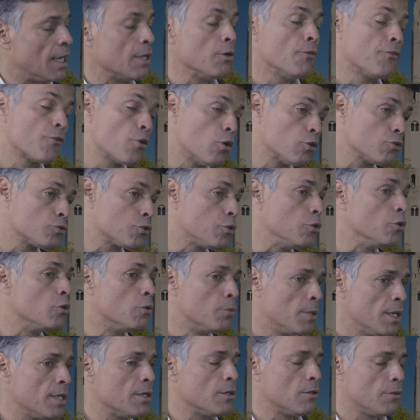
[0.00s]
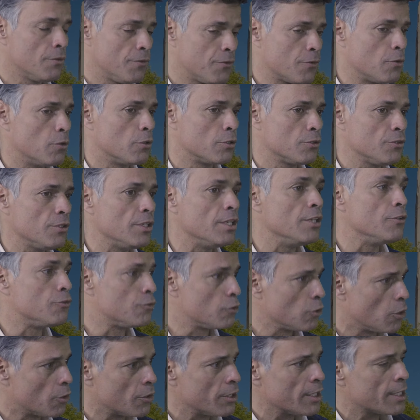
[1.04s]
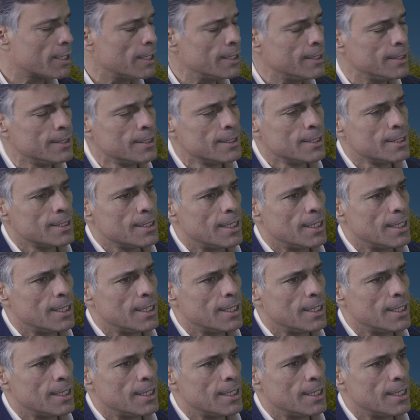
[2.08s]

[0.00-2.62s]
And of course Cuba, of course, historically.